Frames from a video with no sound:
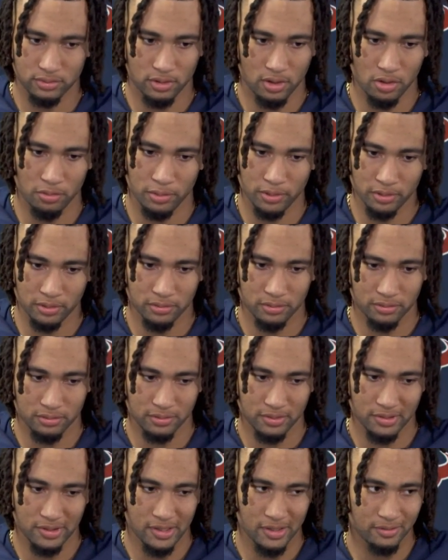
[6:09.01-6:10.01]
hoping
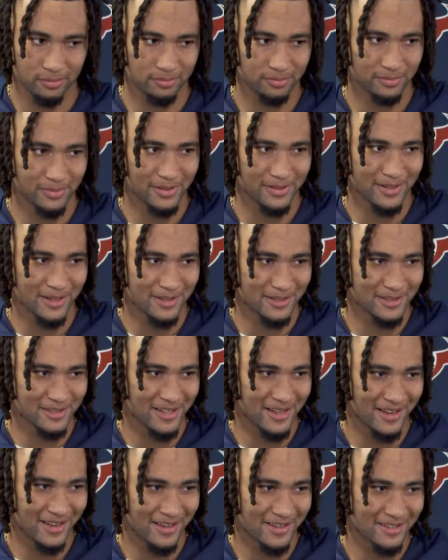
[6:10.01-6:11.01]
that he does his
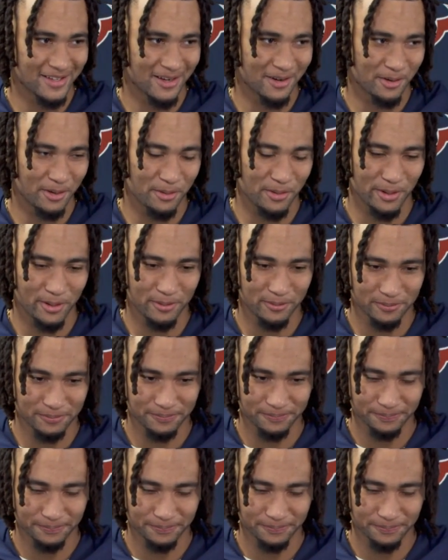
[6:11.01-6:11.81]
thing because I know he will.